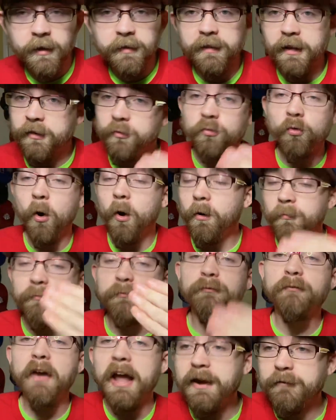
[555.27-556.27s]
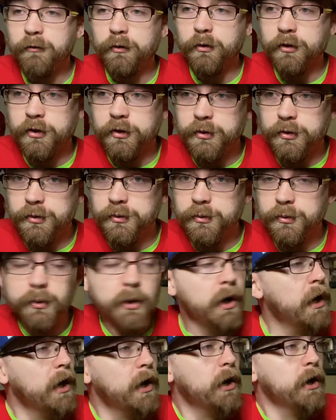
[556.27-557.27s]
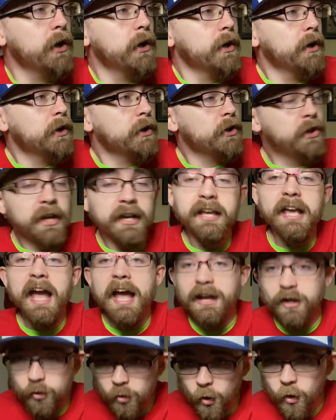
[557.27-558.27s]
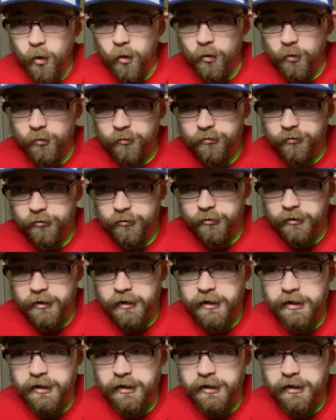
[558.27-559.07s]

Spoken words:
that don't favor you, you get goals.